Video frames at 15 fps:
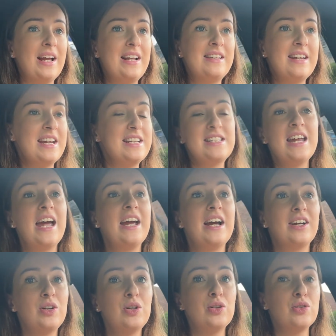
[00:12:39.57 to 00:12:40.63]
and day to day I
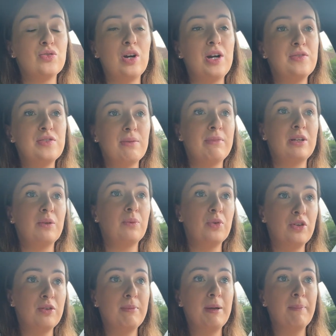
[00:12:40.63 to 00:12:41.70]
couldn't drive something that
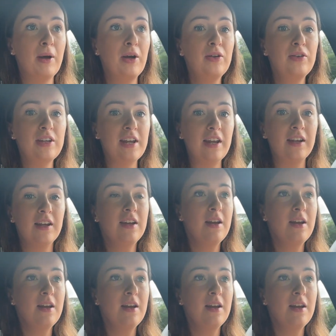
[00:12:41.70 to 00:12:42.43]
wasn't a bit pokey.